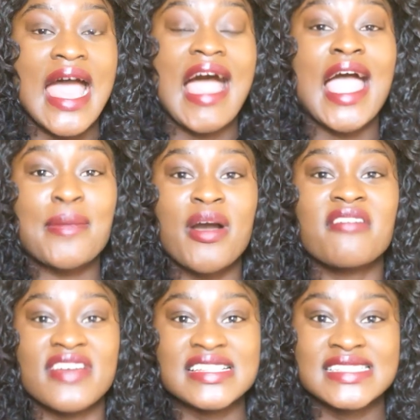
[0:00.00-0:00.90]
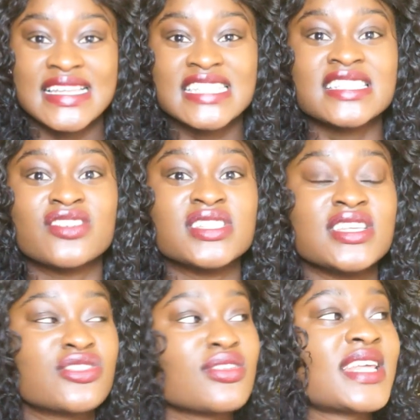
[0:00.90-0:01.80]
hyperventilating because he
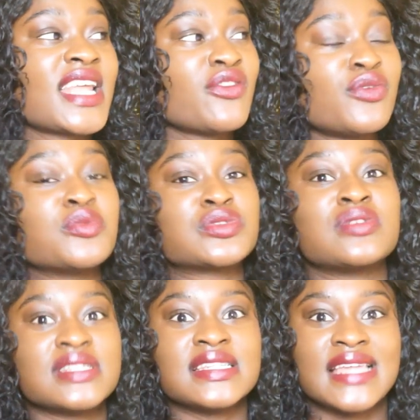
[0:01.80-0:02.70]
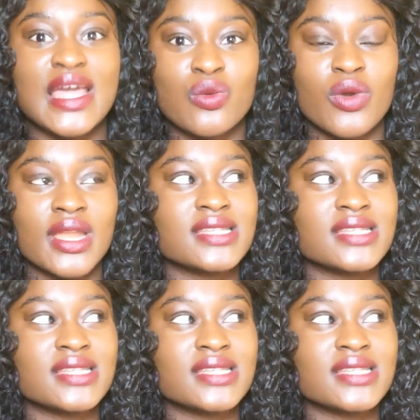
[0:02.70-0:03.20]
thought that everyone was going to see the N-word.